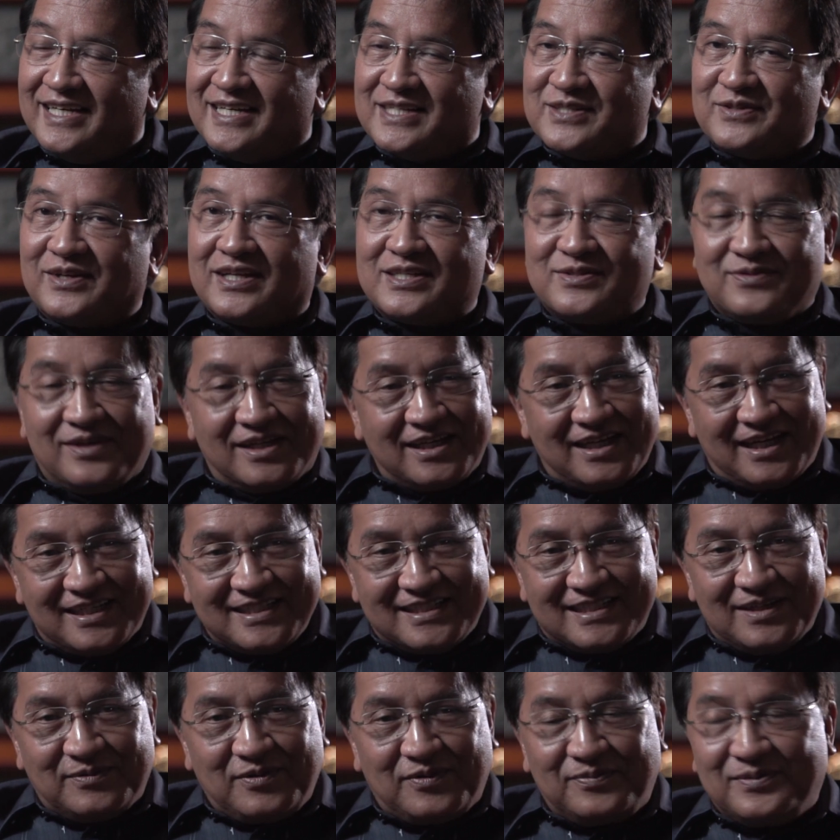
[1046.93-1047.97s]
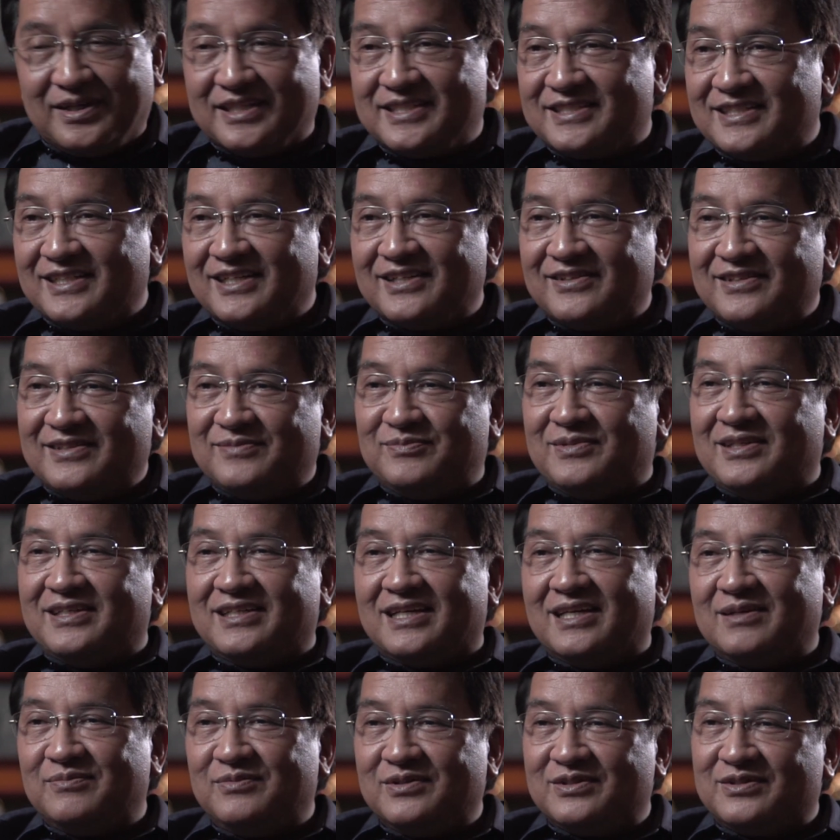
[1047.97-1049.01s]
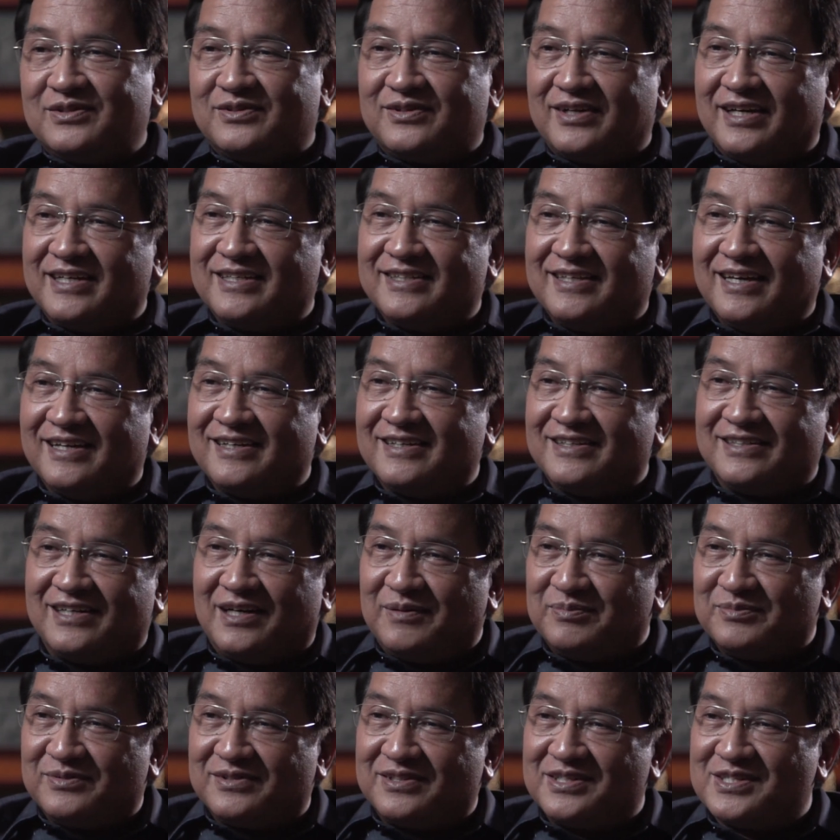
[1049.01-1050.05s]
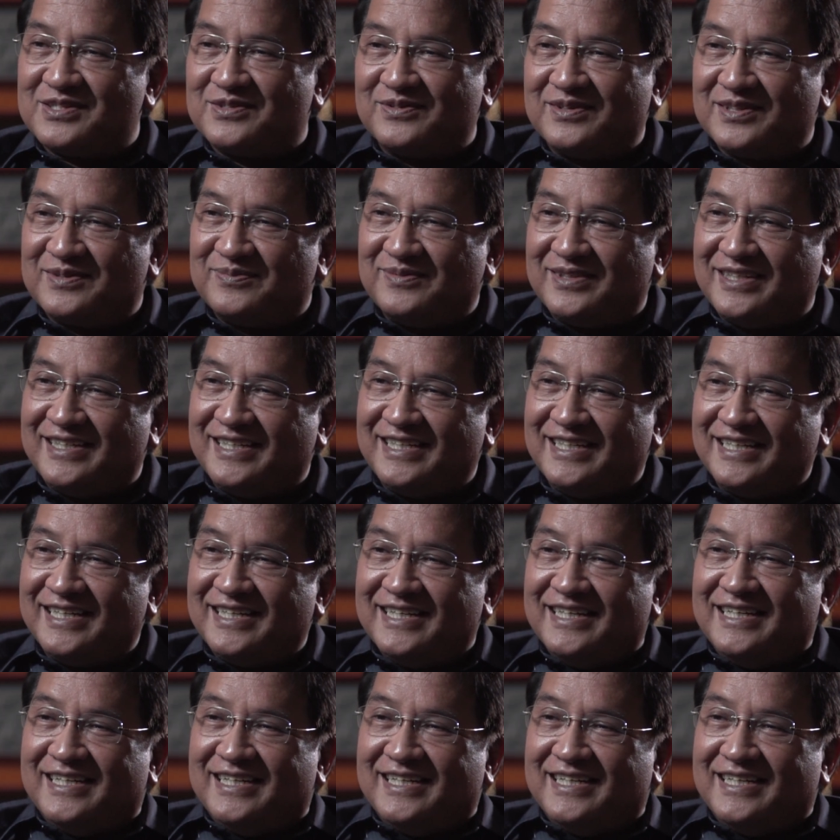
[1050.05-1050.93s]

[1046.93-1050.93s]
So that's why I had some of my children being able to ride helicopters with me,